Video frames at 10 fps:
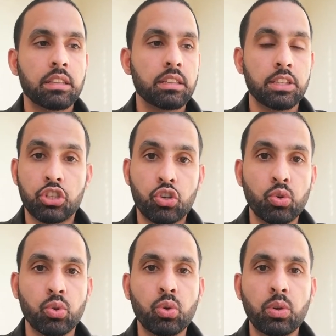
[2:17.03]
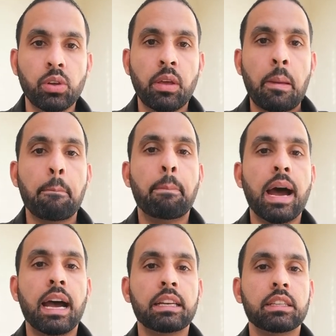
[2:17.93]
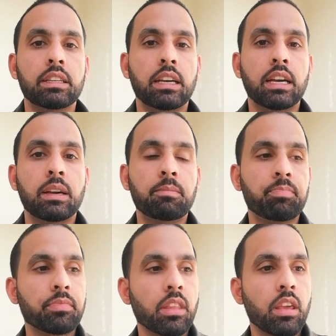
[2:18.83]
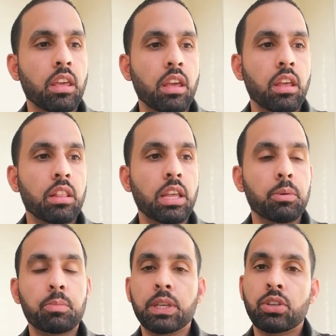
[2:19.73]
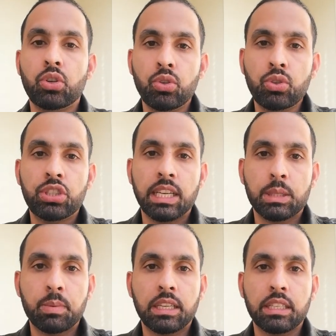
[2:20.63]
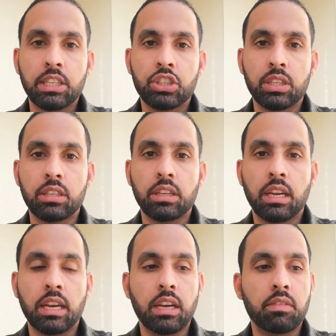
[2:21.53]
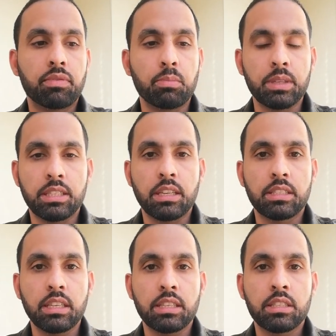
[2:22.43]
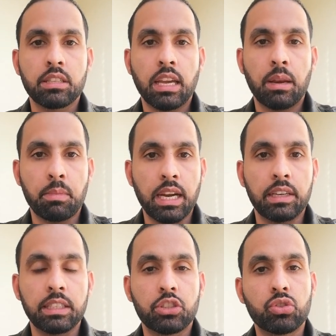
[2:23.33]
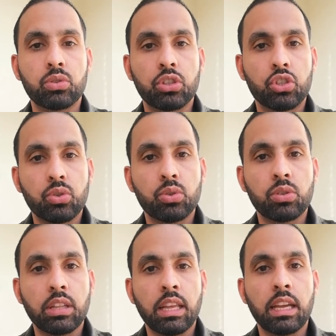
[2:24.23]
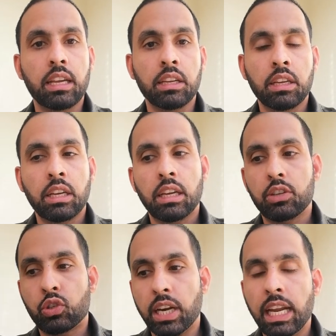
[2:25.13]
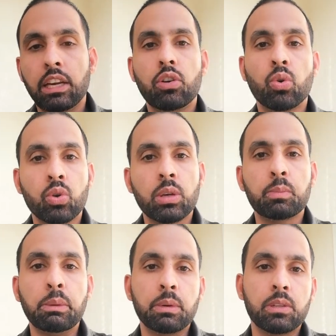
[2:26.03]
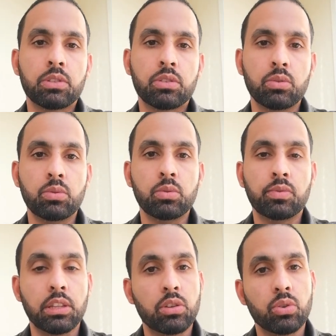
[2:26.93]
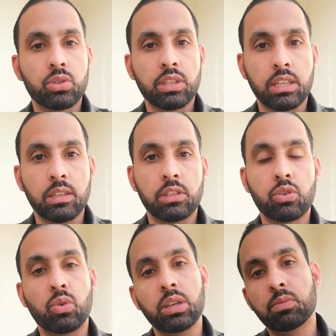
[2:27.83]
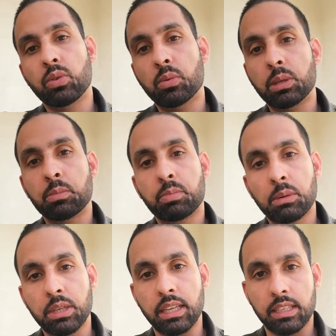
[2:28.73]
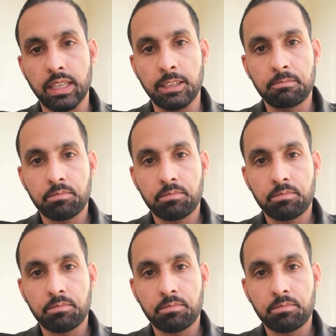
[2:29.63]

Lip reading: is true, but there will be huge expectation from businesses and migrants to ensure they train local peoples to fill those skills going forward permanently.